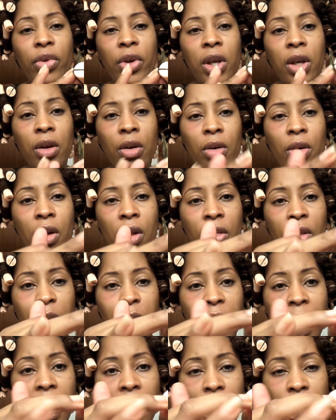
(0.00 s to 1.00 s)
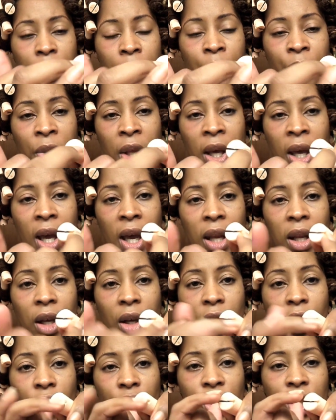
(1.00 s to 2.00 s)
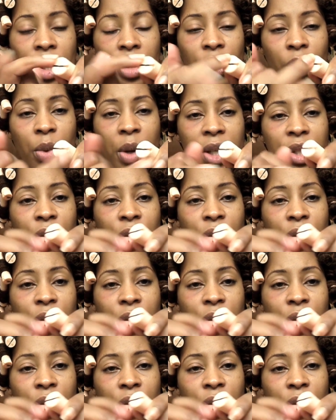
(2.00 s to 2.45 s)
here on the bottom, and it goes either way.